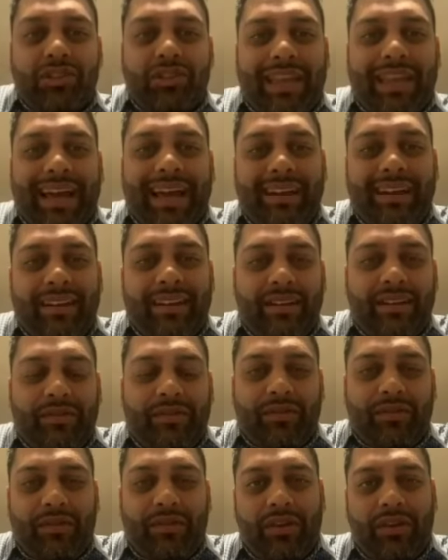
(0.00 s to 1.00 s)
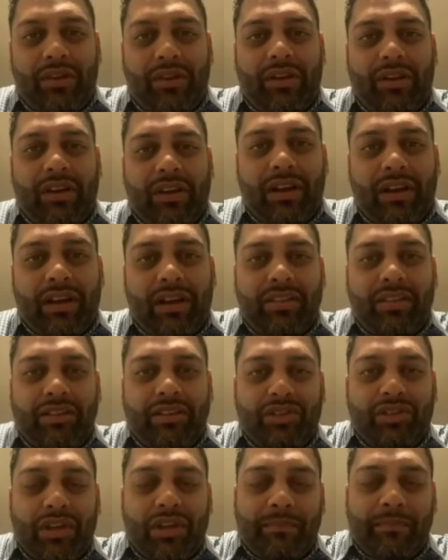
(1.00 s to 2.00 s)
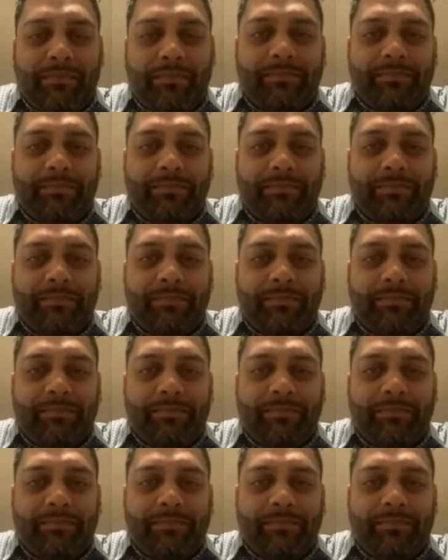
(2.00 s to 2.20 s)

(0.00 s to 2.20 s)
candidate for the GM?